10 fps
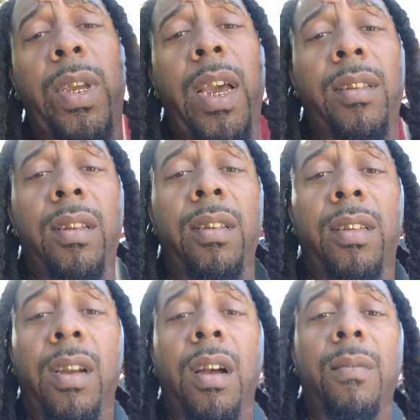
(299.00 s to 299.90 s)
we got to the
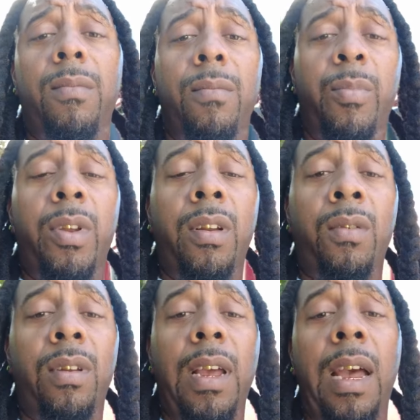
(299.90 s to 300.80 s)
shop, put it
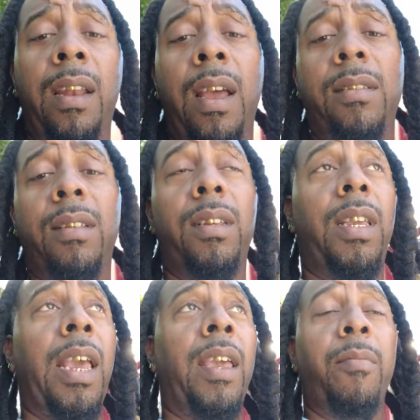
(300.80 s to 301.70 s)
on the diagnostic. He
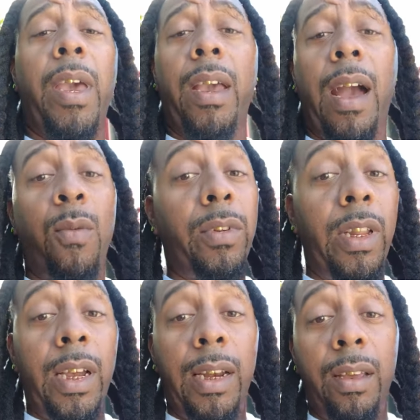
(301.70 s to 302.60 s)
came back. I was
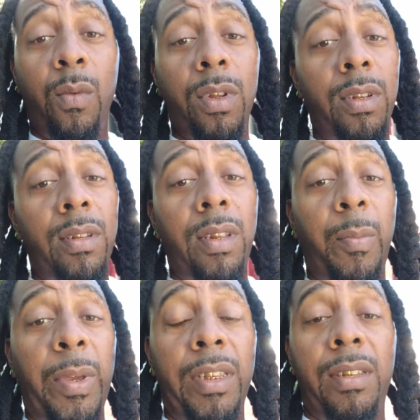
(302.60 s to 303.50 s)
luckily it wasn't
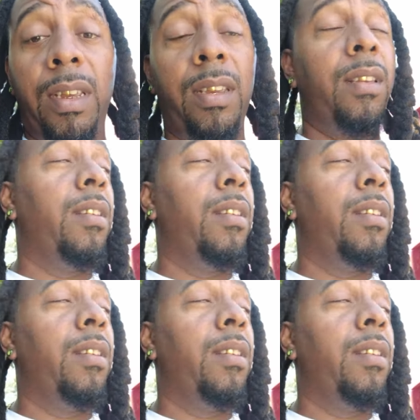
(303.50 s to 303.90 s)
the CPC,